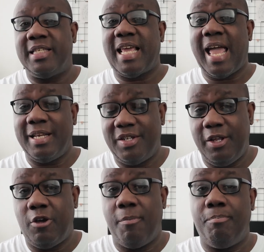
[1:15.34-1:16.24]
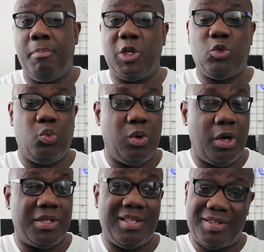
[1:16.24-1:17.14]
It's actually gotten much
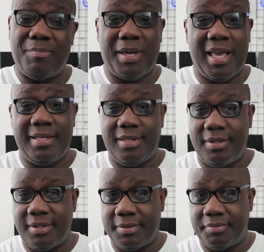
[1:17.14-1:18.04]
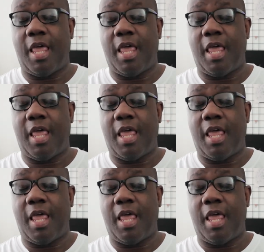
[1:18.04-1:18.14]
worse in some cases.